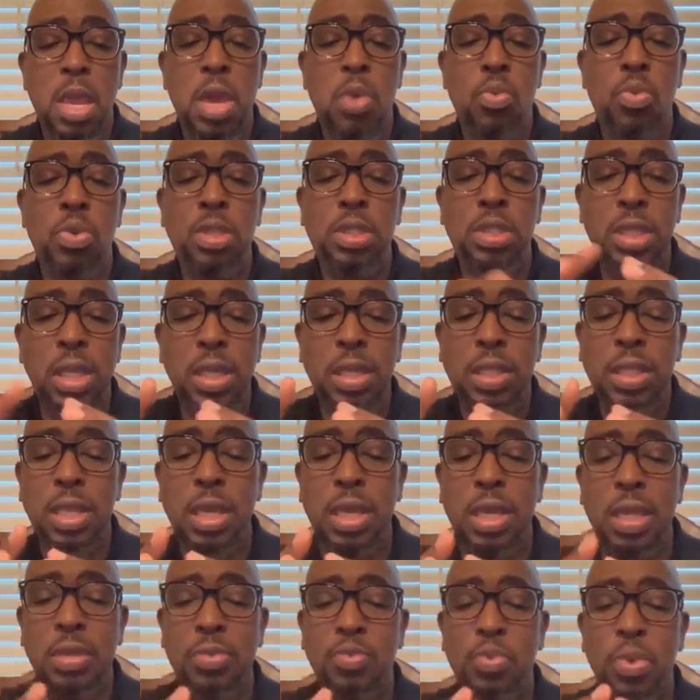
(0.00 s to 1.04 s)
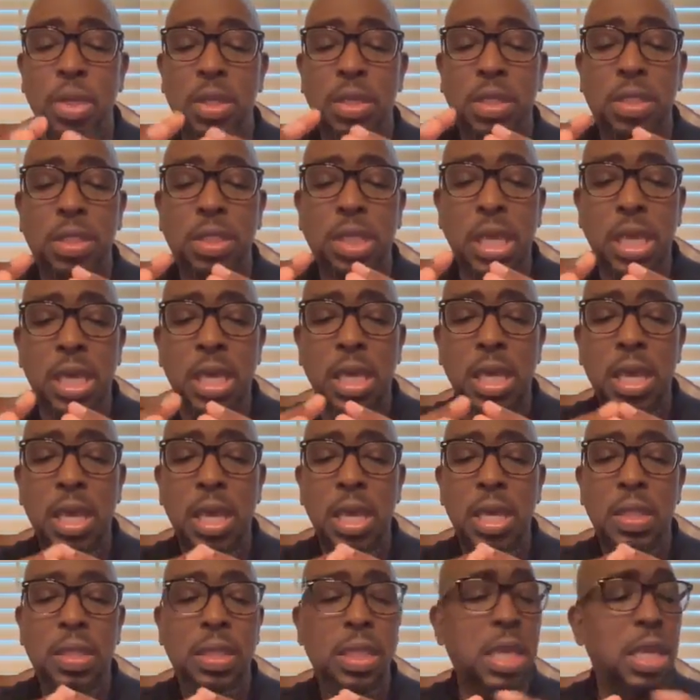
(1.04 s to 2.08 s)
And we see things, we'll see
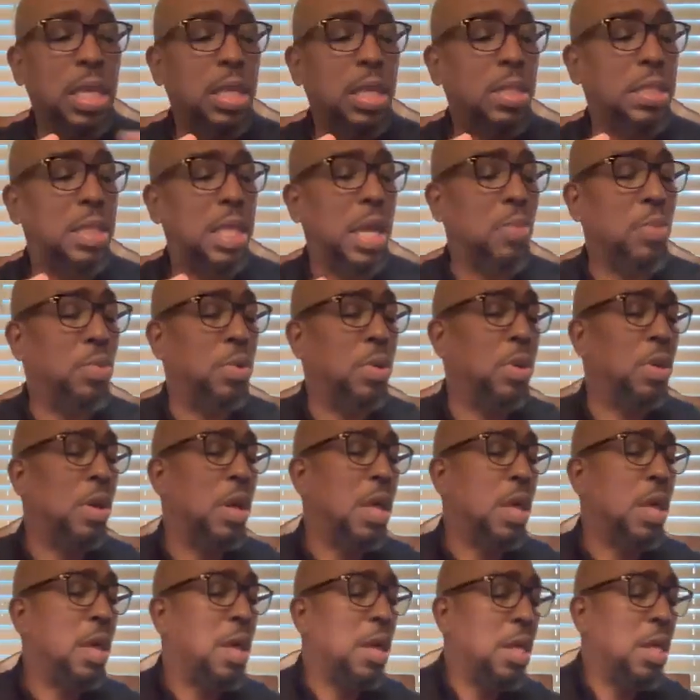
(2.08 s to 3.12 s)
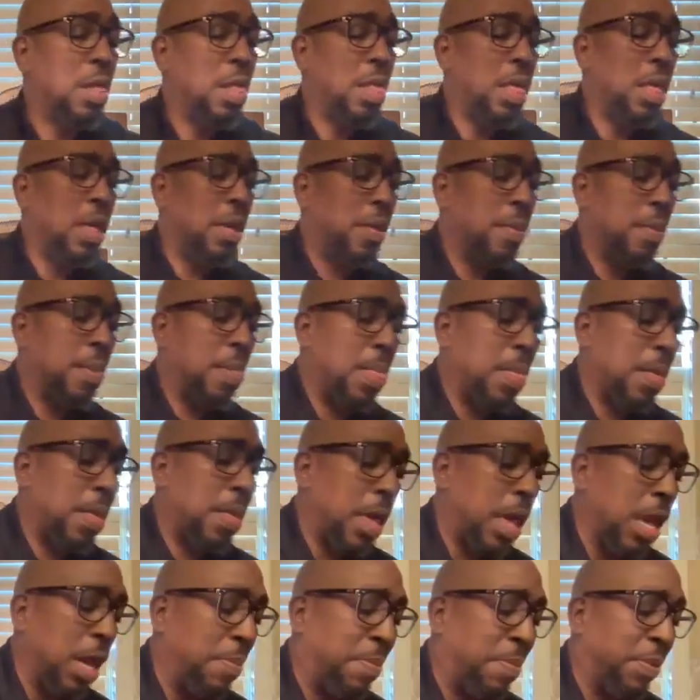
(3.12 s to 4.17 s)
things that will
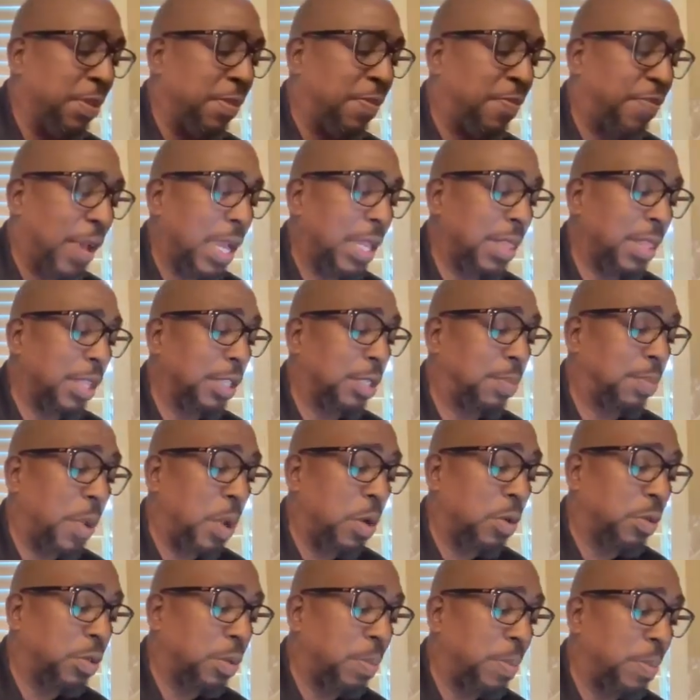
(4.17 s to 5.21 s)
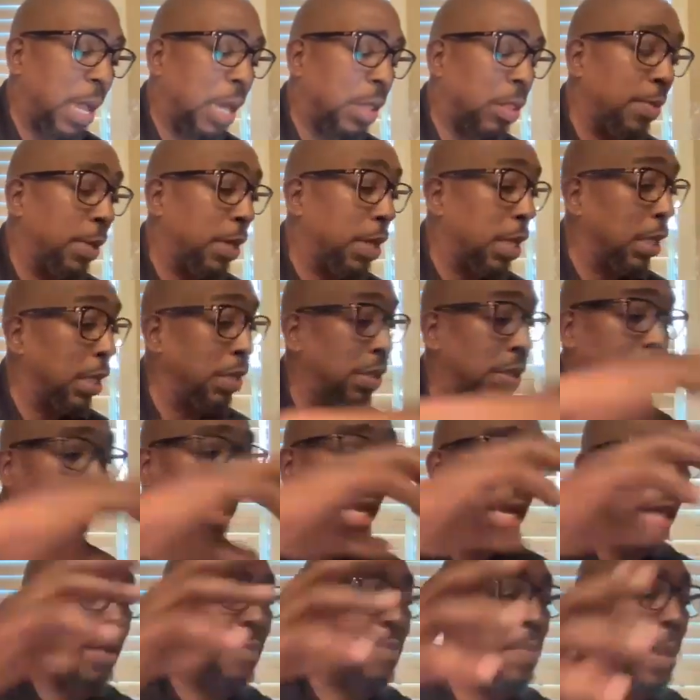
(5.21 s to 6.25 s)
help us fight this spiritual battle because it's
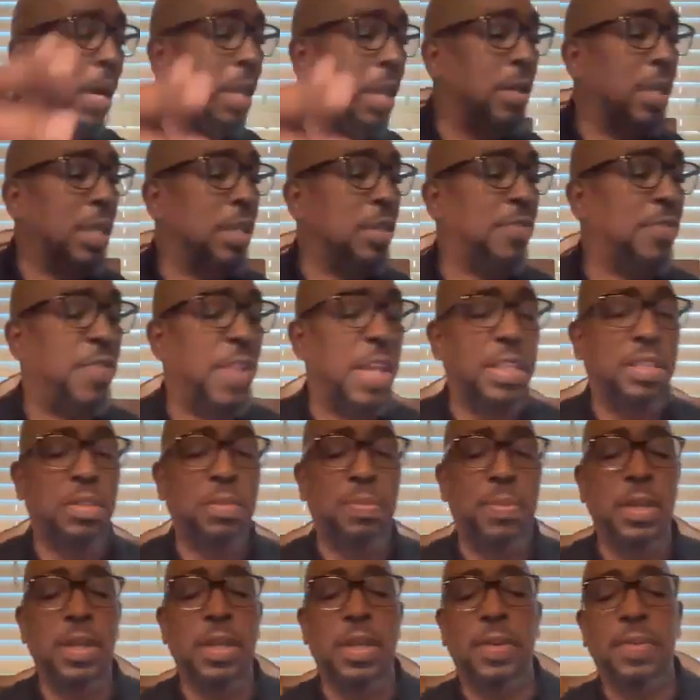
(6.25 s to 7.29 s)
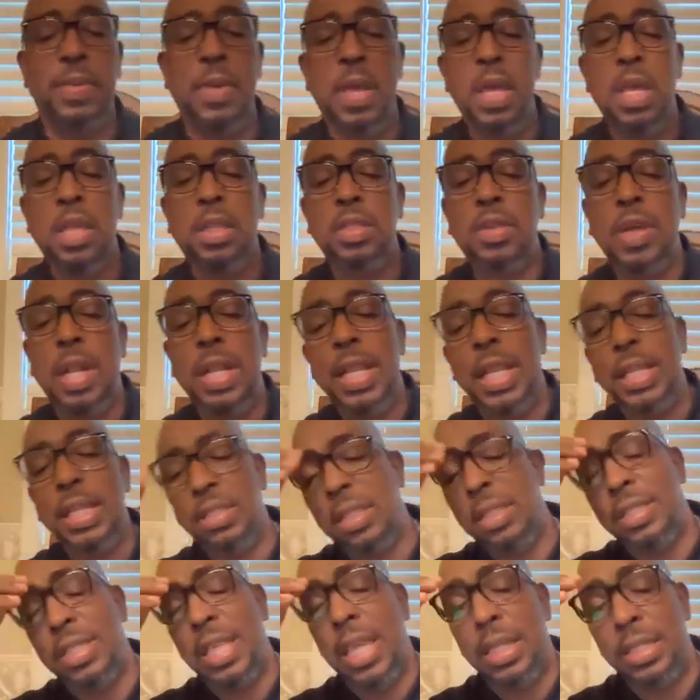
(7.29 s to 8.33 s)
not a battle against flesh and blood. So our
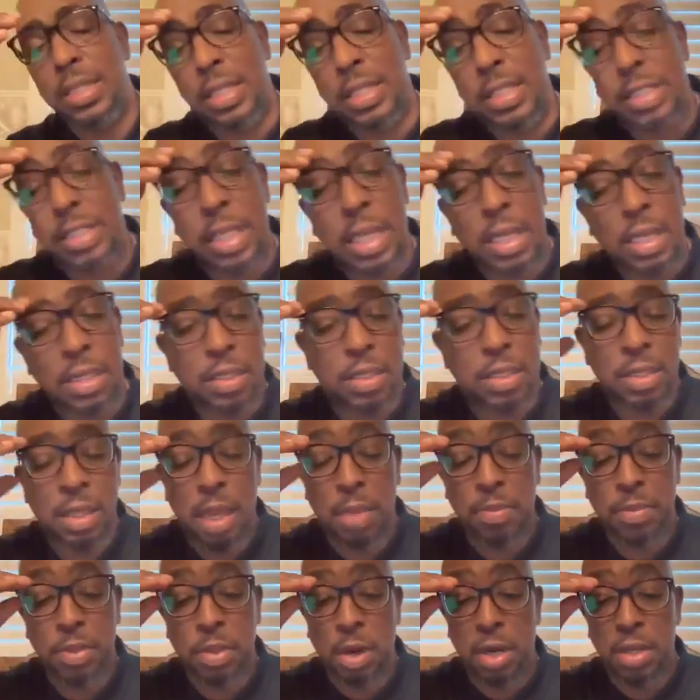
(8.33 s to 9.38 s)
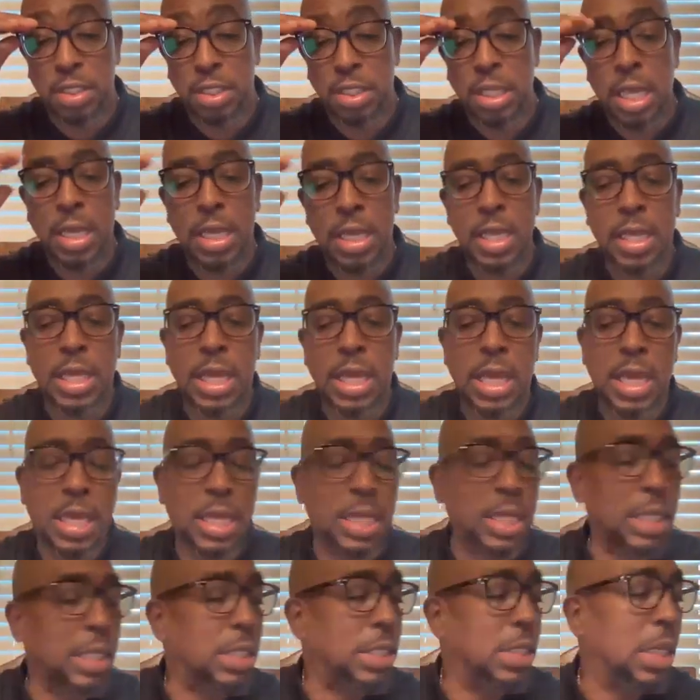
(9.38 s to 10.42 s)
lesson text is six, I'm sorry, Second
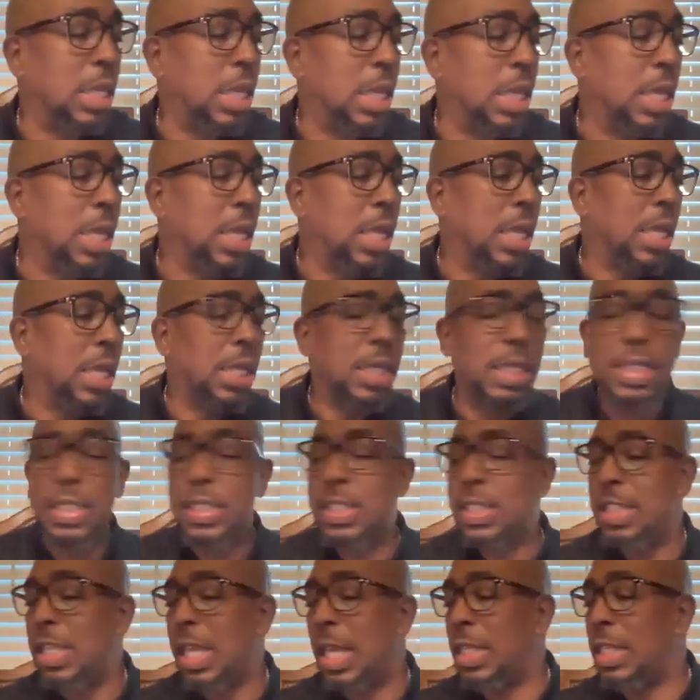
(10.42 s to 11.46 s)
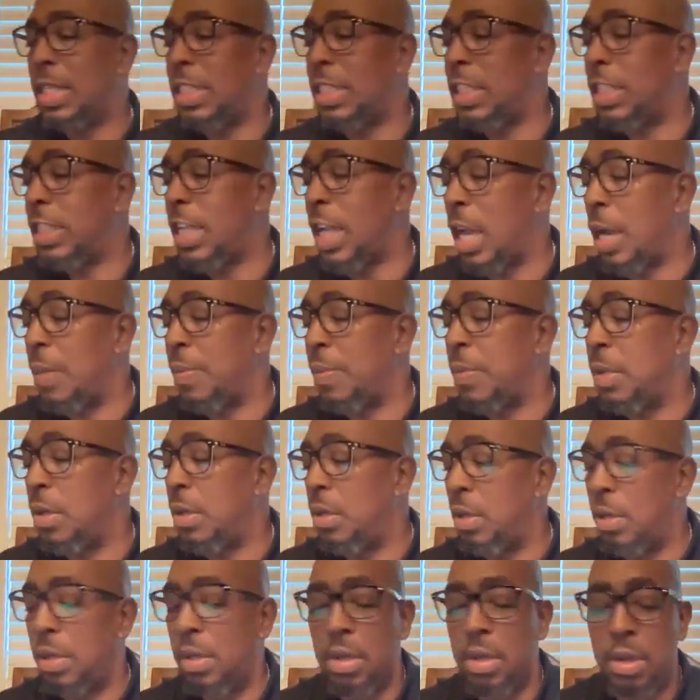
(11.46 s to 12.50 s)
Kings, sixth
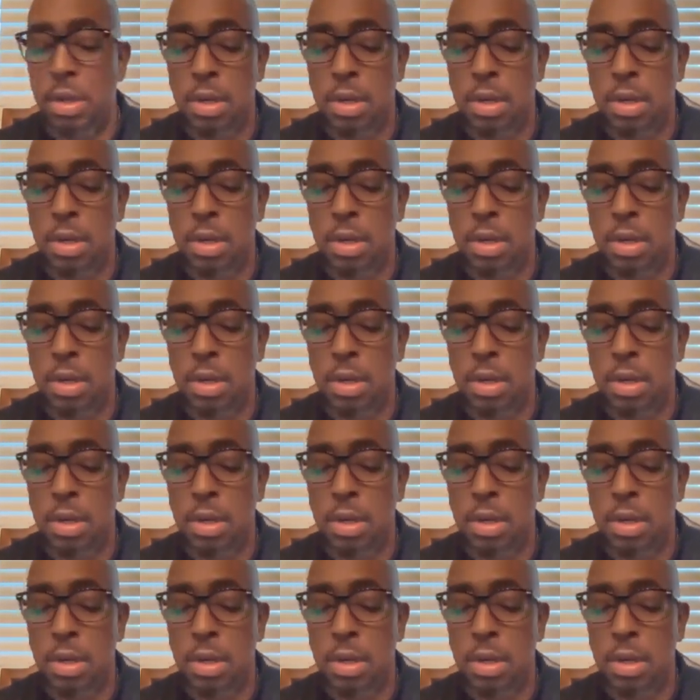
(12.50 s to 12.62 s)
chapter,